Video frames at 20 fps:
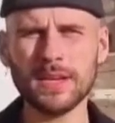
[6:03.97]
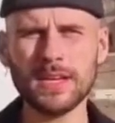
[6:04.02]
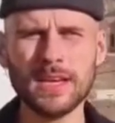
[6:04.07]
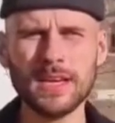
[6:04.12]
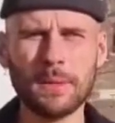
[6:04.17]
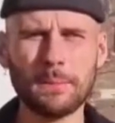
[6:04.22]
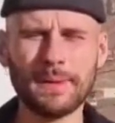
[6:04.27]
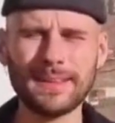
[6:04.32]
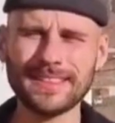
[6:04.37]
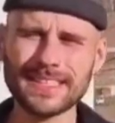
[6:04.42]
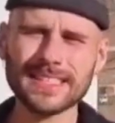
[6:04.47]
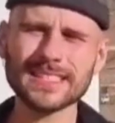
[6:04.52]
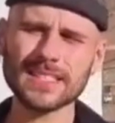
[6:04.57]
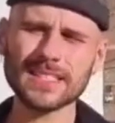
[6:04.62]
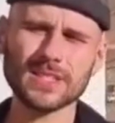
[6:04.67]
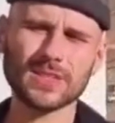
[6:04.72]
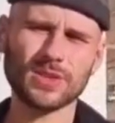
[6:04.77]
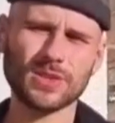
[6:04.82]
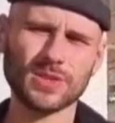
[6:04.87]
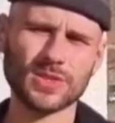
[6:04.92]
But this
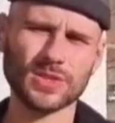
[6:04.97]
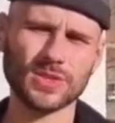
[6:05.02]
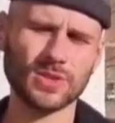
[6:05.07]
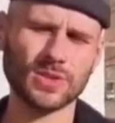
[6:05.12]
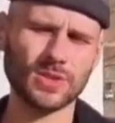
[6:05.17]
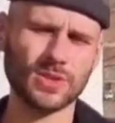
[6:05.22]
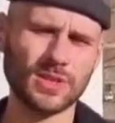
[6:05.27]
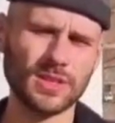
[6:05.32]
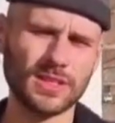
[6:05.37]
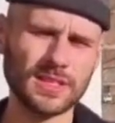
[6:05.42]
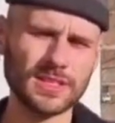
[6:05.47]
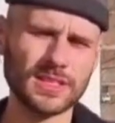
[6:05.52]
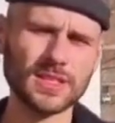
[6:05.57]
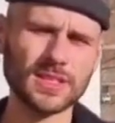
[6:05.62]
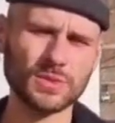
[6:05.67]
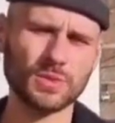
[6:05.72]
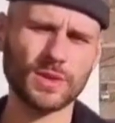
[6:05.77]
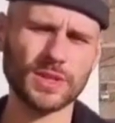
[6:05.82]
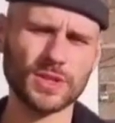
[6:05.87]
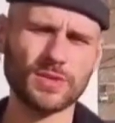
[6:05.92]
is
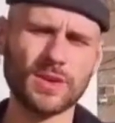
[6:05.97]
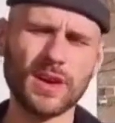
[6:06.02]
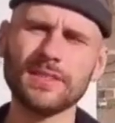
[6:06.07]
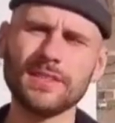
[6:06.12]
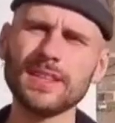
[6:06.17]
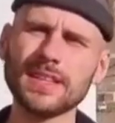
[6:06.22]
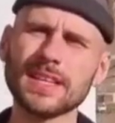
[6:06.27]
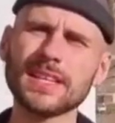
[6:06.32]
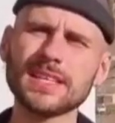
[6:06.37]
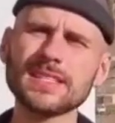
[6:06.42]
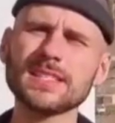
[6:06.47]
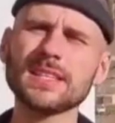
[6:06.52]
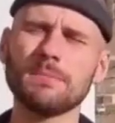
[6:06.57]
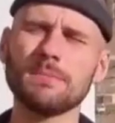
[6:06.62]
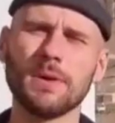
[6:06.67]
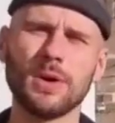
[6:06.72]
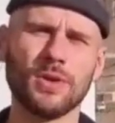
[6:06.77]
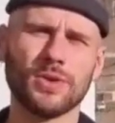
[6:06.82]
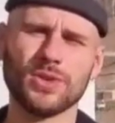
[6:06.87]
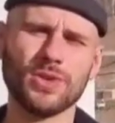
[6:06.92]
what traveling is
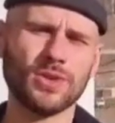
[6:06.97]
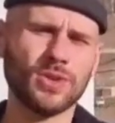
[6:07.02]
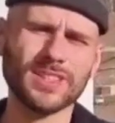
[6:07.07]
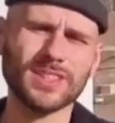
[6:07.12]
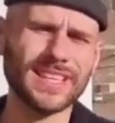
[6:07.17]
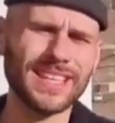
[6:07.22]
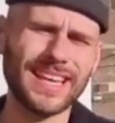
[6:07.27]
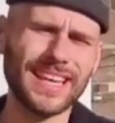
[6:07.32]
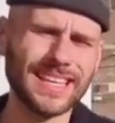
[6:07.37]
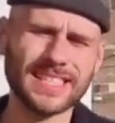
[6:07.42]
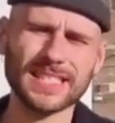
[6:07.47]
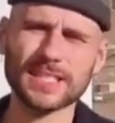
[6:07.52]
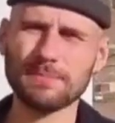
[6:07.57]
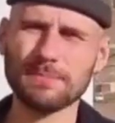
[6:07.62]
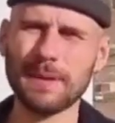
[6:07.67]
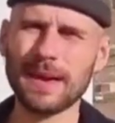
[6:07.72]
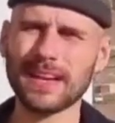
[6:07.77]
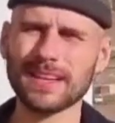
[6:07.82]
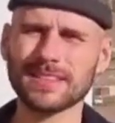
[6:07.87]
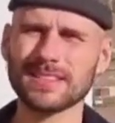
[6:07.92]
about. You not can
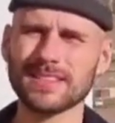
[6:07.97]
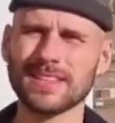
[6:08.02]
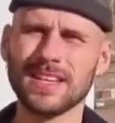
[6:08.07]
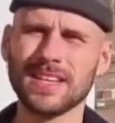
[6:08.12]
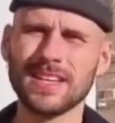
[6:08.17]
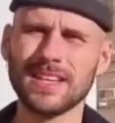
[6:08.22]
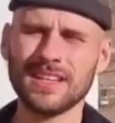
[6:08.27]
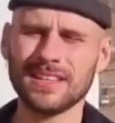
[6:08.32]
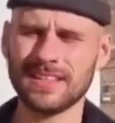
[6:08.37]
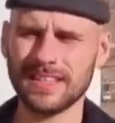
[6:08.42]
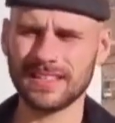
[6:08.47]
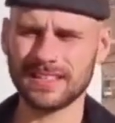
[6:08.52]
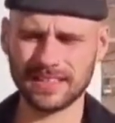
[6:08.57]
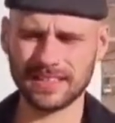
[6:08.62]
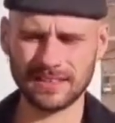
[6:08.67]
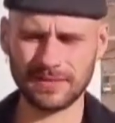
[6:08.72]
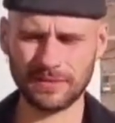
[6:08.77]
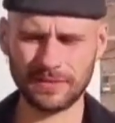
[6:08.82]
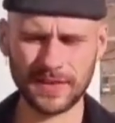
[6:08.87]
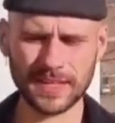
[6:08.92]
expect that
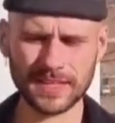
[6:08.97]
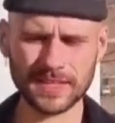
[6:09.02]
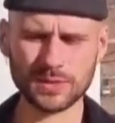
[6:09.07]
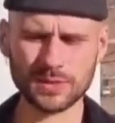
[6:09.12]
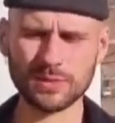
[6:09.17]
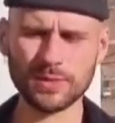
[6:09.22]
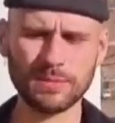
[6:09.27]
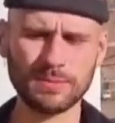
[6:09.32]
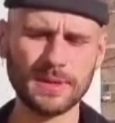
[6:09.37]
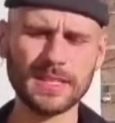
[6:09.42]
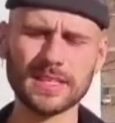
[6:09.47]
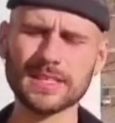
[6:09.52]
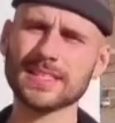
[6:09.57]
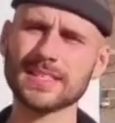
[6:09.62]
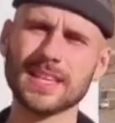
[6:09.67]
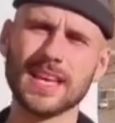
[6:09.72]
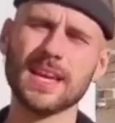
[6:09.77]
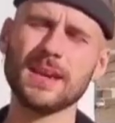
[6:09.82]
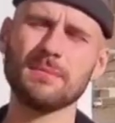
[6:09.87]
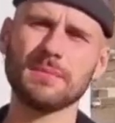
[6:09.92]
things will be the
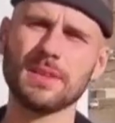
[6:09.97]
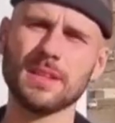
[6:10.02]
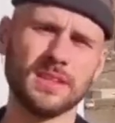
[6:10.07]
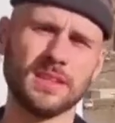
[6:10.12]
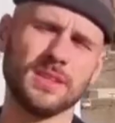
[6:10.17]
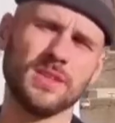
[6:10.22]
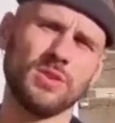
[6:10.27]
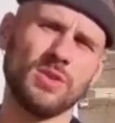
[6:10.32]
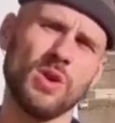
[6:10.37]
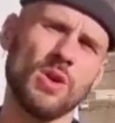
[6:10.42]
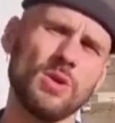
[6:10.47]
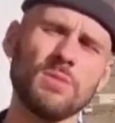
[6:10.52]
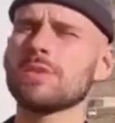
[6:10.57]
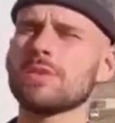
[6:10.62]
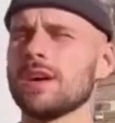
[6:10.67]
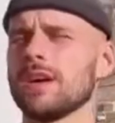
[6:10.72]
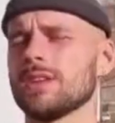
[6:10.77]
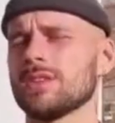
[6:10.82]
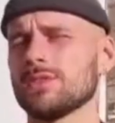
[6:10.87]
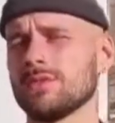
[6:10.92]
same that in your home
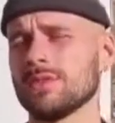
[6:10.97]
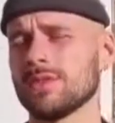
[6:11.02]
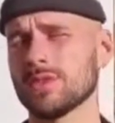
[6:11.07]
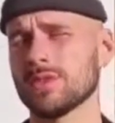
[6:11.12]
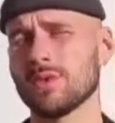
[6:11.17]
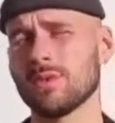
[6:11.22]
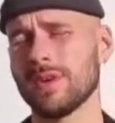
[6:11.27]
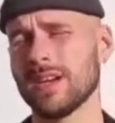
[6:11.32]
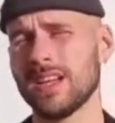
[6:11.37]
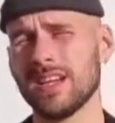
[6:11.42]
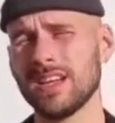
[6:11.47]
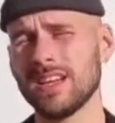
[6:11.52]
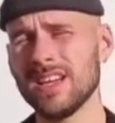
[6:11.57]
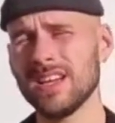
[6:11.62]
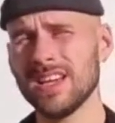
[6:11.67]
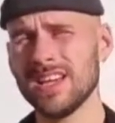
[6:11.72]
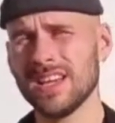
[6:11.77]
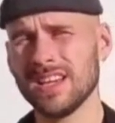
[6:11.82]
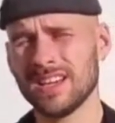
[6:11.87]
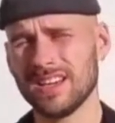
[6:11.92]
country. So when I
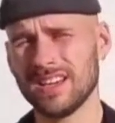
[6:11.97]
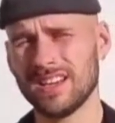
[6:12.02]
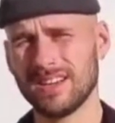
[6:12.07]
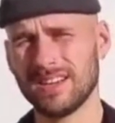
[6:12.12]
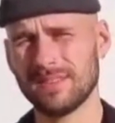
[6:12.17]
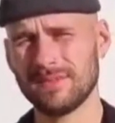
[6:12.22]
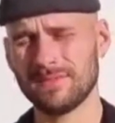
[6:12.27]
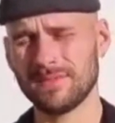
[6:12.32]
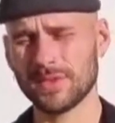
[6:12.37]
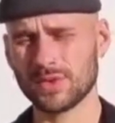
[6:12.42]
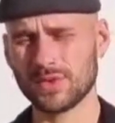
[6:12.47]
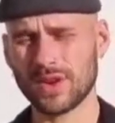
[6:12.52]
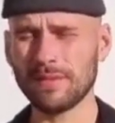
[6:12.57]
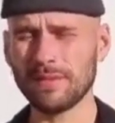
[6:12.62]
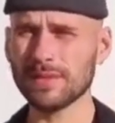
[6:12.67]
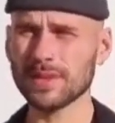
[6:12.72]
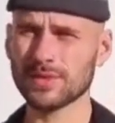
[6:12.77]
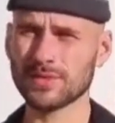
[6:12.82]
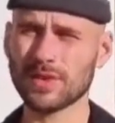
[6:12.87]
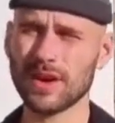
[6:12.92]

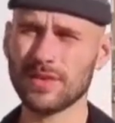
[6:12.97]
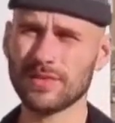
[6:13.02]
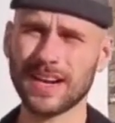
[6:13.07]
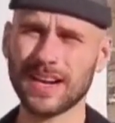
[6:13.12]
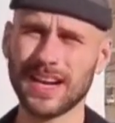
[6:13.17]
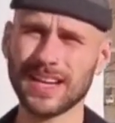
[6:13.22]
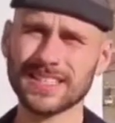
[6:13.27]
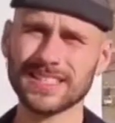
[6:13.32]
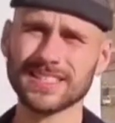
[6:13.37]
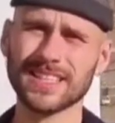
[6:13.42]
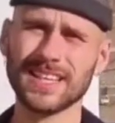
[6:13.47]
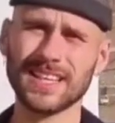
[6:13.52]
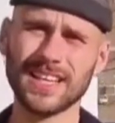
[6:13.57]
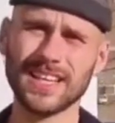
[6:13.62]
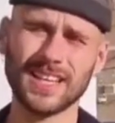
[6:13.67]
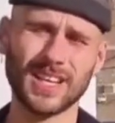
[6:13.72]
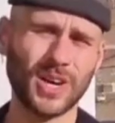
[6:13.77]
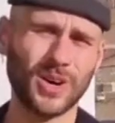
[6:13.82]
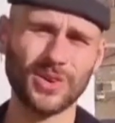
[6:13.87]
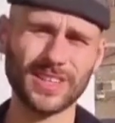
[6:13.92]
traveled through Afghanistan, I
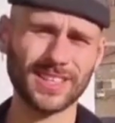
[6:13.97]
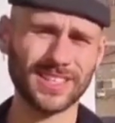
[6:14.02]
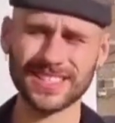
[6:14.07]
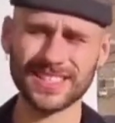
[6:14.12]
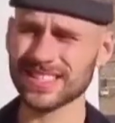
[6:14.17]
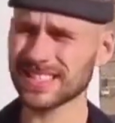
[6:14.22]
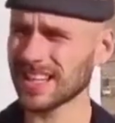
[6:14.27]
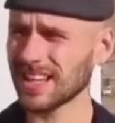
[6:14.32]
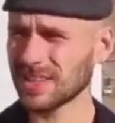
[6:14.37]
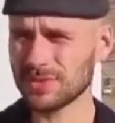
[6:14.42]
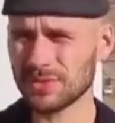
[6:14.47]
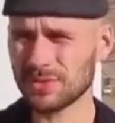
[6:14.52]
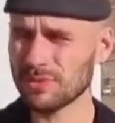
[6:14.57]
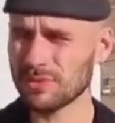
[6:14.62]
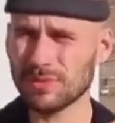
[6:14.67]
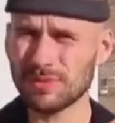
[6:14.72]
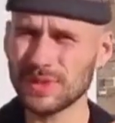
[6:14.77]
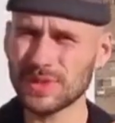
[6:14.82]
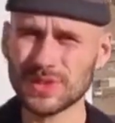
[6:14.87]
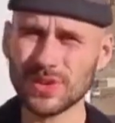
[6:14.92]
know that this country
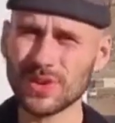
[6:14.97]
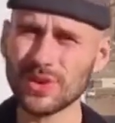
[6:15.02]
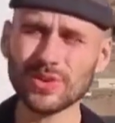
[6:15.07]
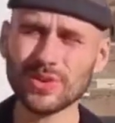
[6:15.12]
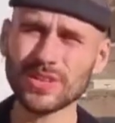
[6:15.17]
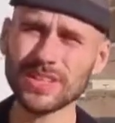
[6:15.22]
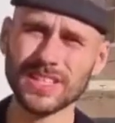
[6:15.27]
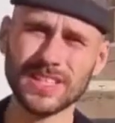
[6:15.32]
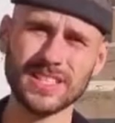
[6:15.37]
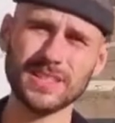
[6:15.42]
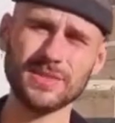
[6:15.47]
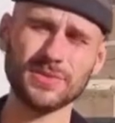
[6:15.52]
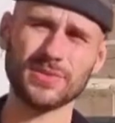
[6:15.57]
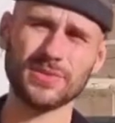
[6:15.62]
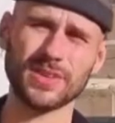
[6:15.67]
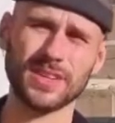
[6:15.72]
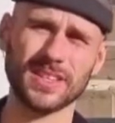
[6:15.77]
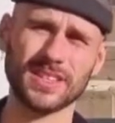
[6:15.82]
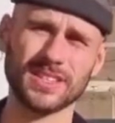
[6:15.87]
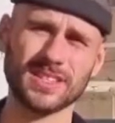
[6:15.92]
will be totally
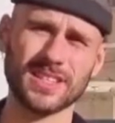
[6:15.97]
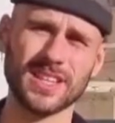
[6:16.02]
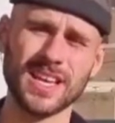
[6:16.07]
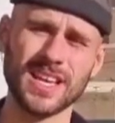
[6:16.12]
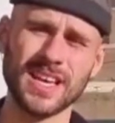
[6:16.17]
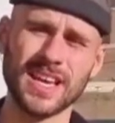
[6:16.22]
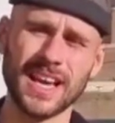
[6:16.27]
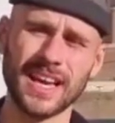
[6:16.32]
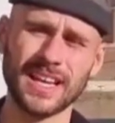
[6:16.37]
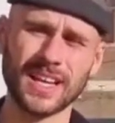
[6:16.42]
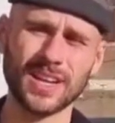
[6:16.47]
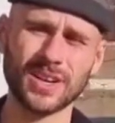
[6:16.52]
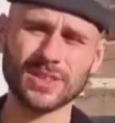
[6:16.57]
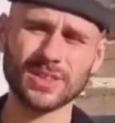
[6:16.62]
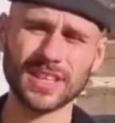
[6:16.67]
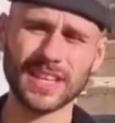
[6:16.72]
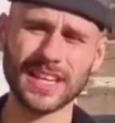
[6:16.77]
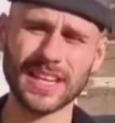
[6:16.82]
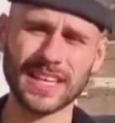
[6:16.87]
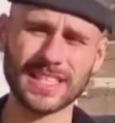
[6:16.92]
different, and I
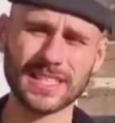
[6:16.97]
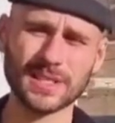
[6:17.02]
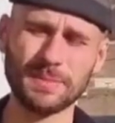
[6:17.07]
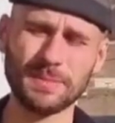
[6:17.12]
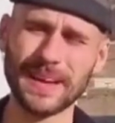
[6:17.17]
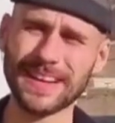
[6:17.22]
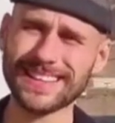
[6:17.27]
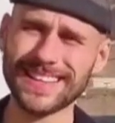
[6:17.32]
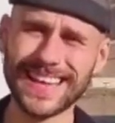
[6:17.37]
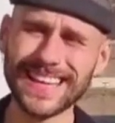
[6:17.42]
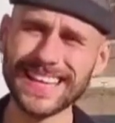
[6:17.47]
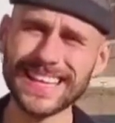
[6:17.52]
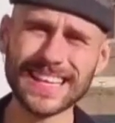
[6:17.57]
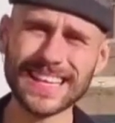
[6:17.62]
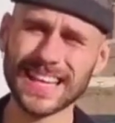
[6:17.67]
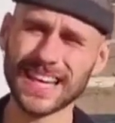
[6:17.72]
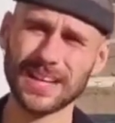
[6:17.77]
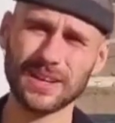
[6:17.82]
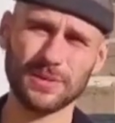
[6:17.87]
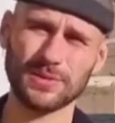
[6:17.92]
not can expect any
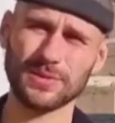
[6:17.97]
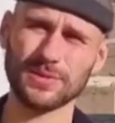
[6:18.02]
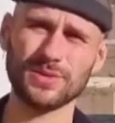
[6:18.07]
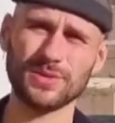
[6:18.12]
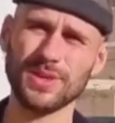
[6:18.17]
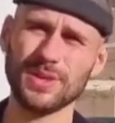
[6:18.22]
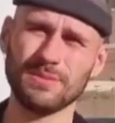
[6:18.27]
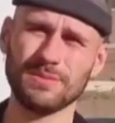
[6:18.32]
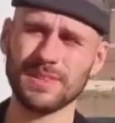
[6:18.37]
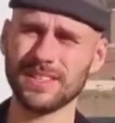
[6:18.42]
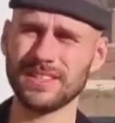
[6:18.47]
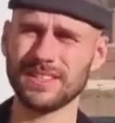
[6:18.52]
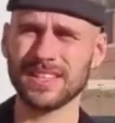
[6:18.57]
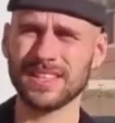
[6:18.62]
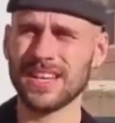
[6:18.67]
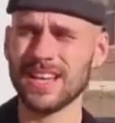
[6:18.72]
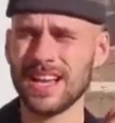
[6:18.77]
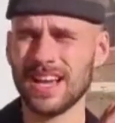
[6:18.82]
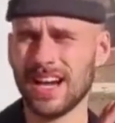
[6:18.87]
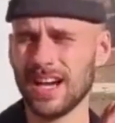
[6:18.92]
kind of treatment
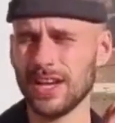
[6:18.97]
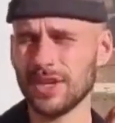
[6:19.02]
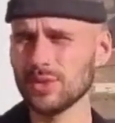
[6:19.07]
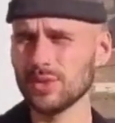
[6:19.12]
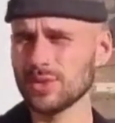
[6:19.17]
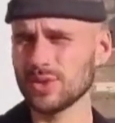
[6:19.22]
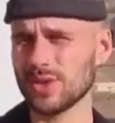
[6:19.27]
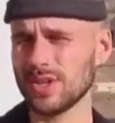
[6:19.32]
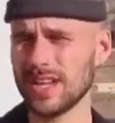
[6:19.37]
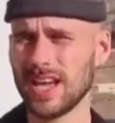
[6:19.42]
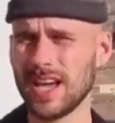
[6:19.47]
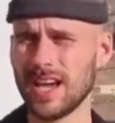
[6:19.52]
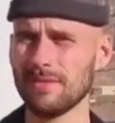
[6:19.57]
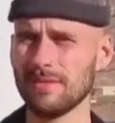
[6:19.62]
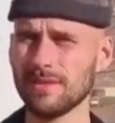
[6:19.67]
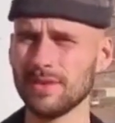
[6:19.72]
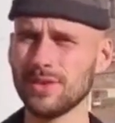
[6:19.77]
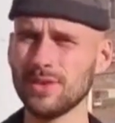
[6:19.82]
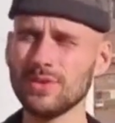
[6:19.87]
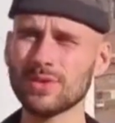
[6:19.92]
I usually
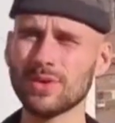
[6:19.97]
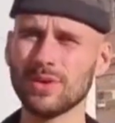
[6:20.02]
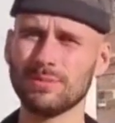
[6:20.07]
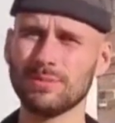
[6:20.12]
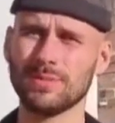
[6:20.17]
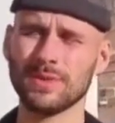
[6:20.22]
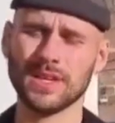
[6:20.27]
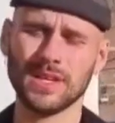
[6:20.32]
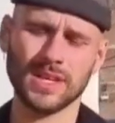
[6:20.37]
have in Europe.